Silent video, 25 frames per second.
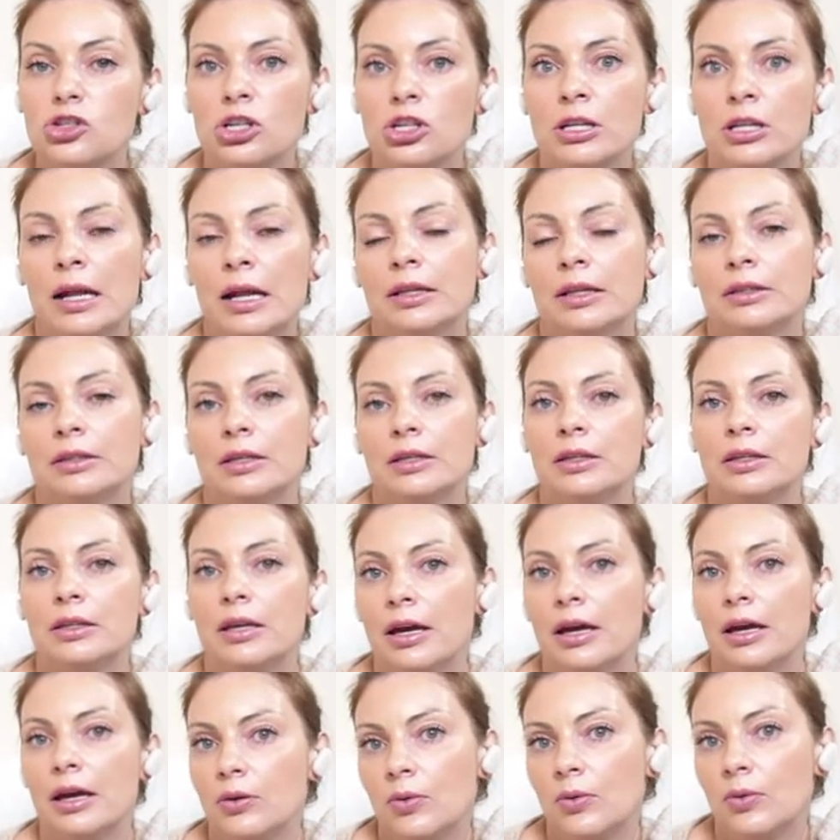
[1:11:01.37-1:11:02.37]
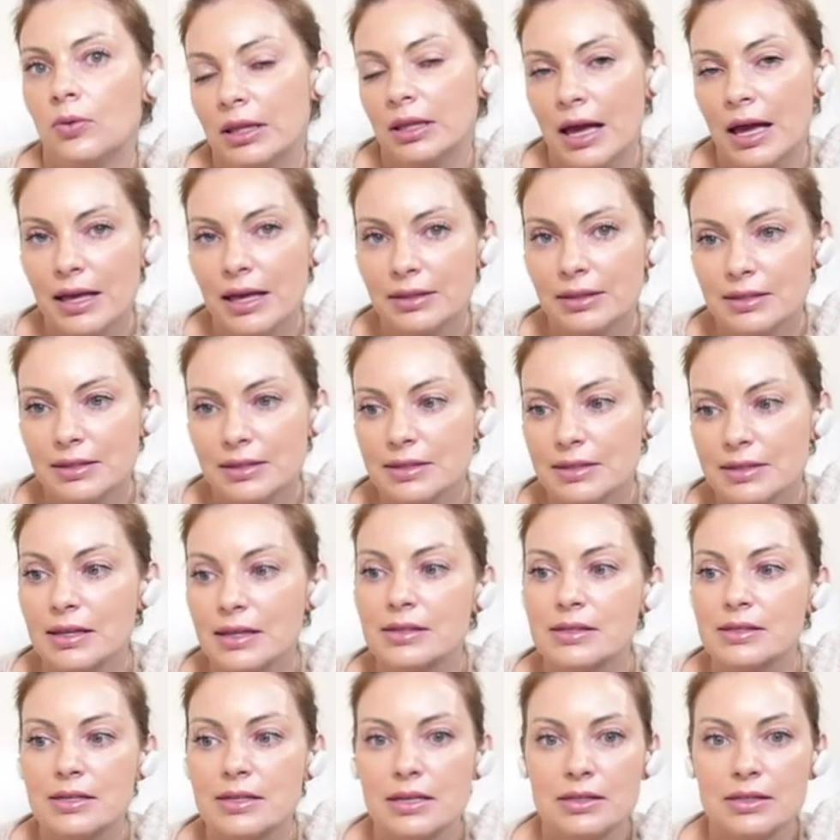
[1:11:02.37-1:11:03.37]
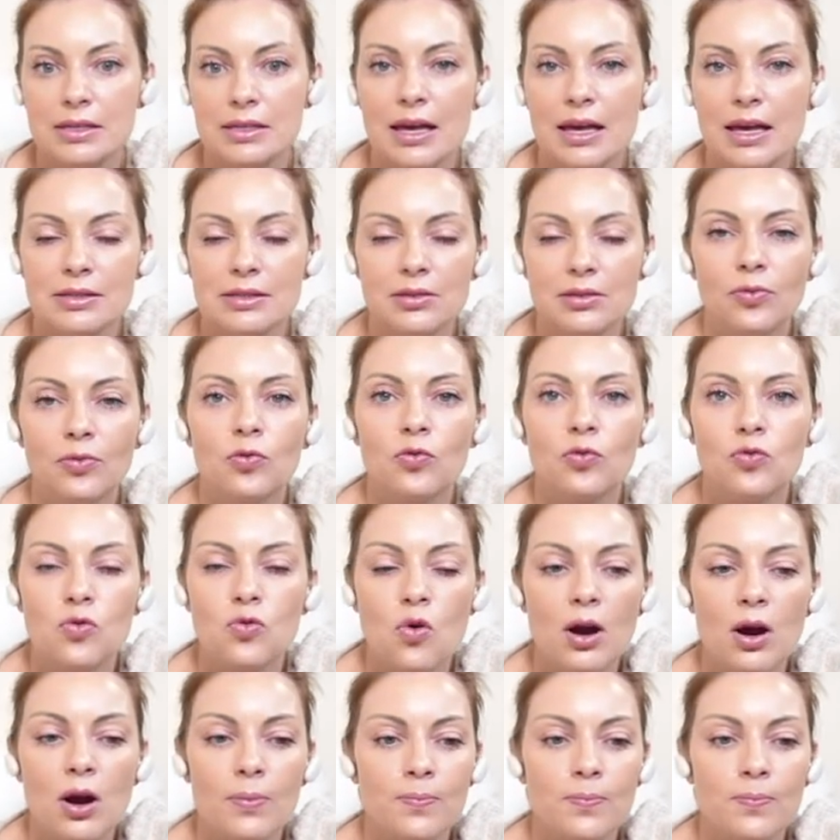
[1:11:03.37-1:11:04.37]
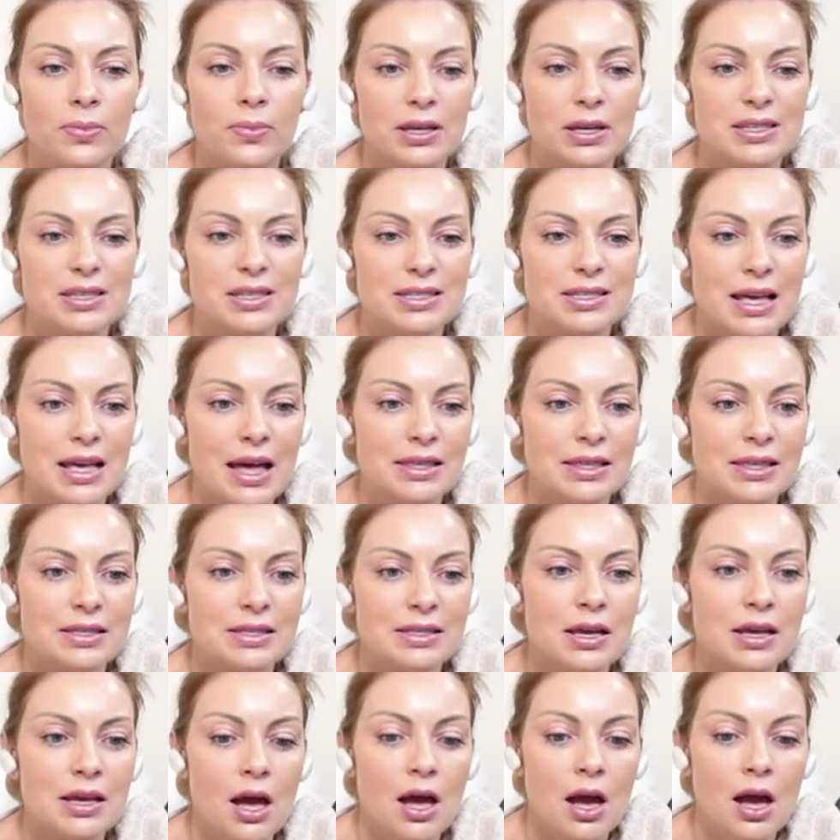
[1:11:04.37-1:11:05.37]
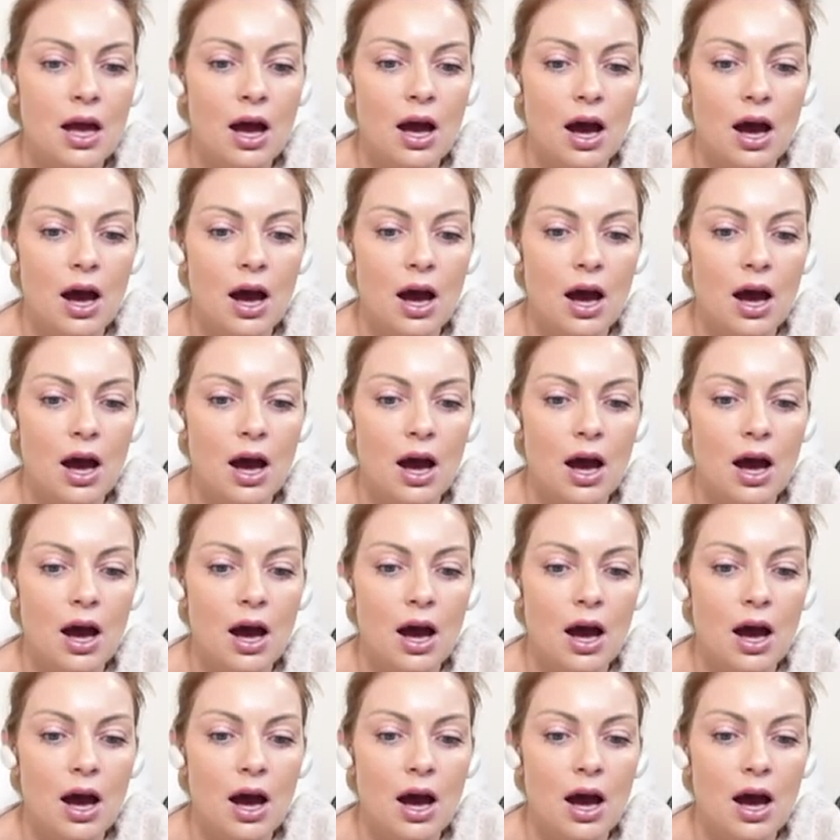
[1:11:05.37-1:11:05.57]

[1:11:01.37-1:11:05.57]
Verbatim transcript: functionality. The other one had six. This has four presets,